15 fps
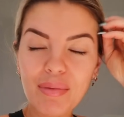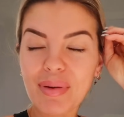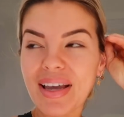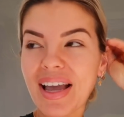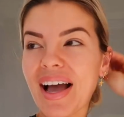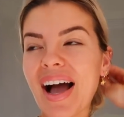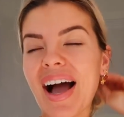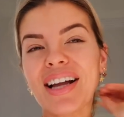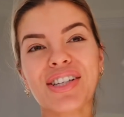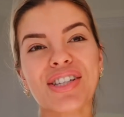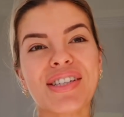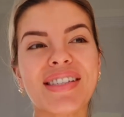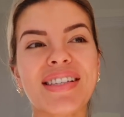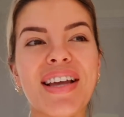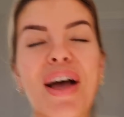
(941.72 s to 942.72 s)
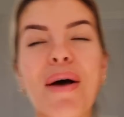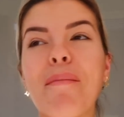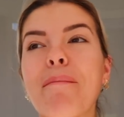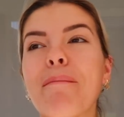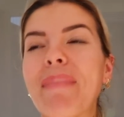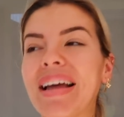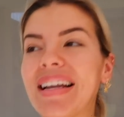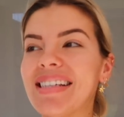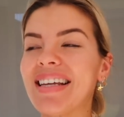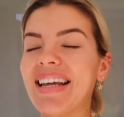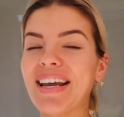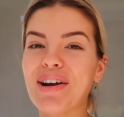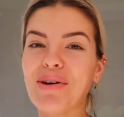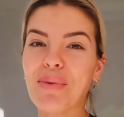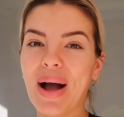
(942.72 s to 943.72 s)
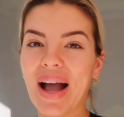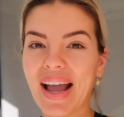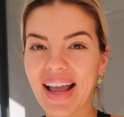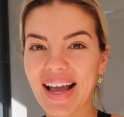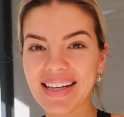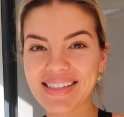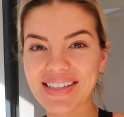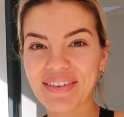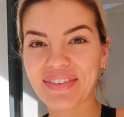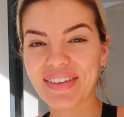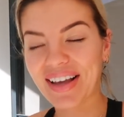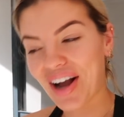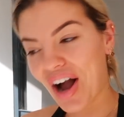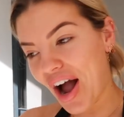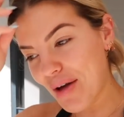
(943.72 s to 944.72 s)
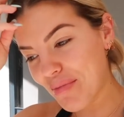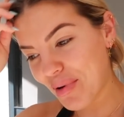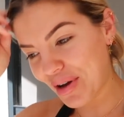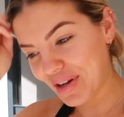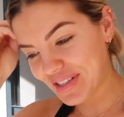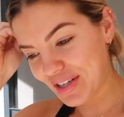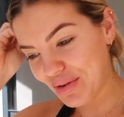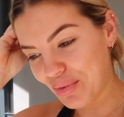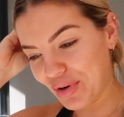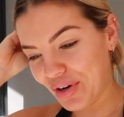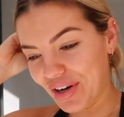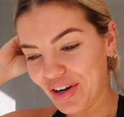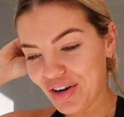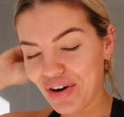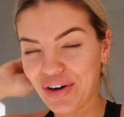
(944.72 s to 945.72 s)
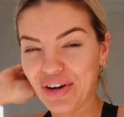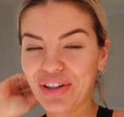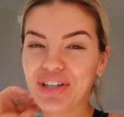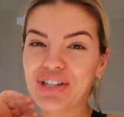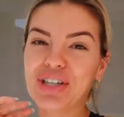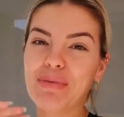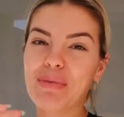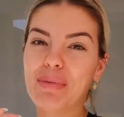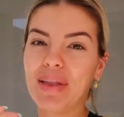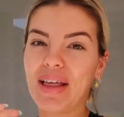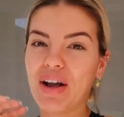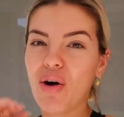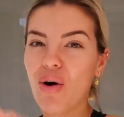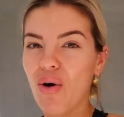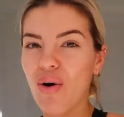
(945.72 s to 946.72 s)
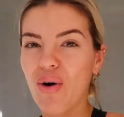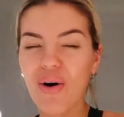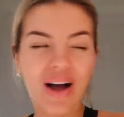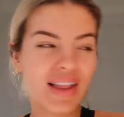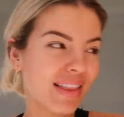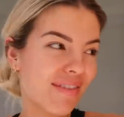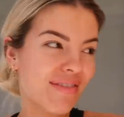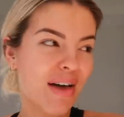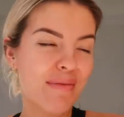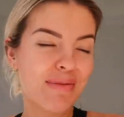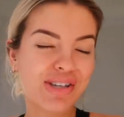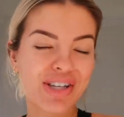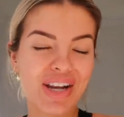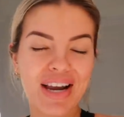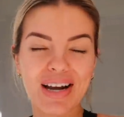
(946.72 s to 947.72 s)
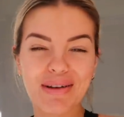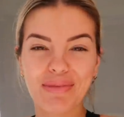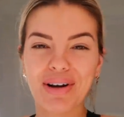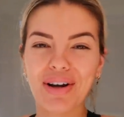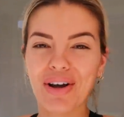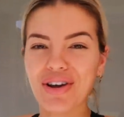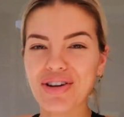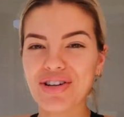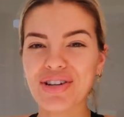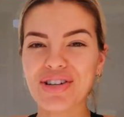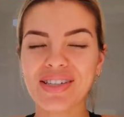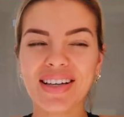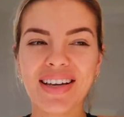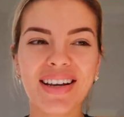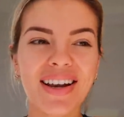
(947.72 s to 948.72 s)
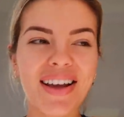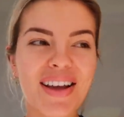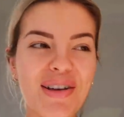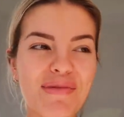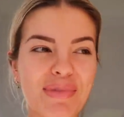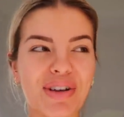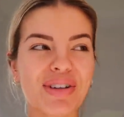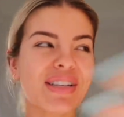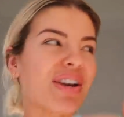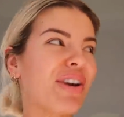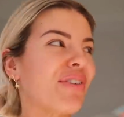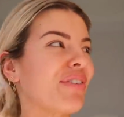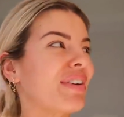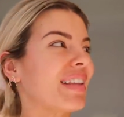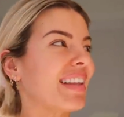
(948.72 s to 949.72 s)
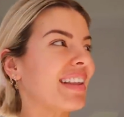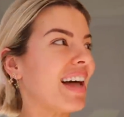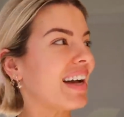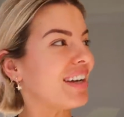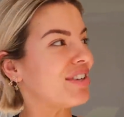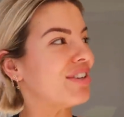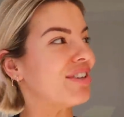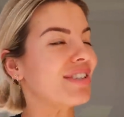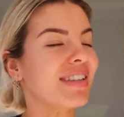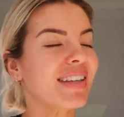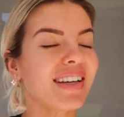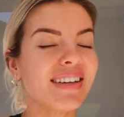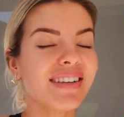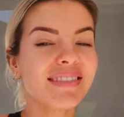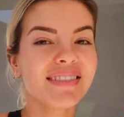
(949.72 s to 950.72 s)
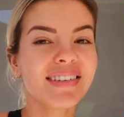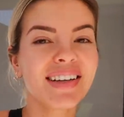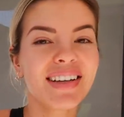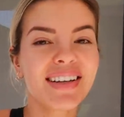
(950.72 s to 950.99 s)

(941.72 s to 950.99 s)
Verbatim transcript: But yeah, I just meant it in a way as if like I personally wouldn't go to the gym and be like, oh, I love that machine. I'm gonna go use it because I don't really like using